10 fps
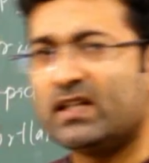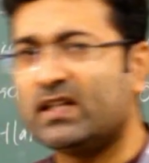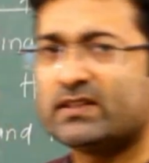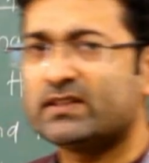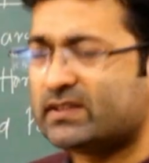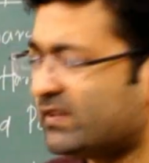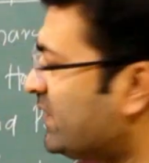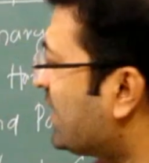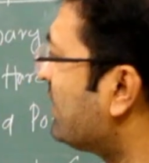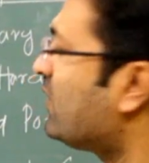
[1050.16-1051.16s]
It is
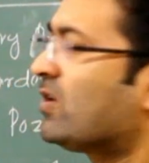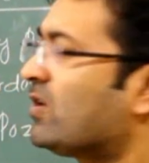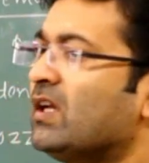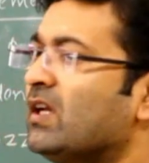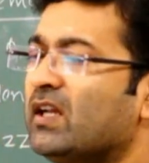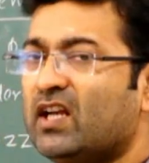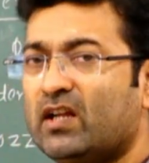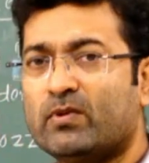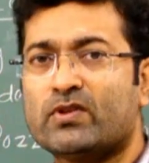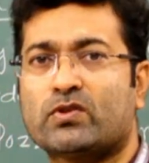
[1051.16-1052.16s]
difficult for
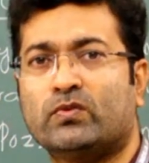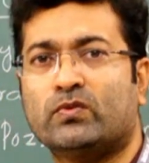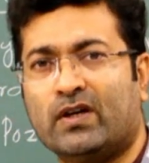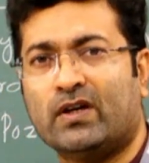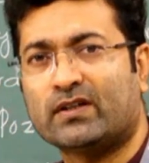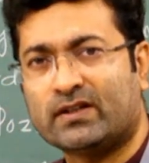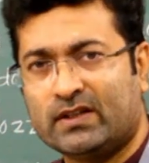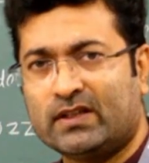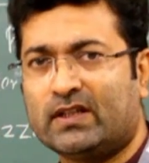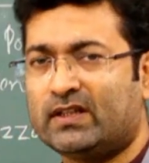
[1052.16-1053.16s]
laborers to work
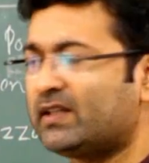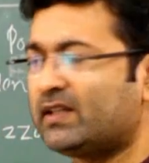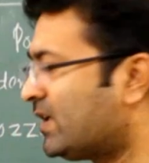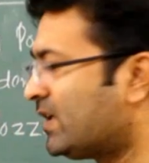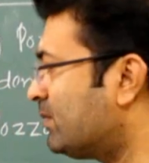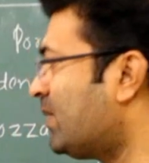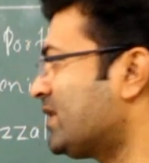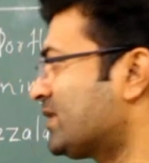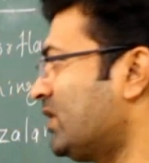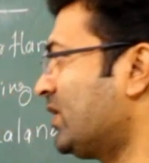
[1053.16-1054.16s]
in that
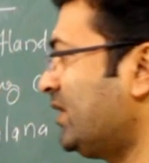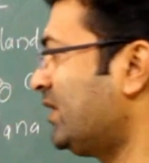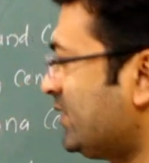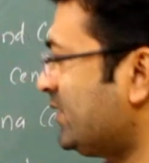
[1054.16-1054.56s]
mass concreting.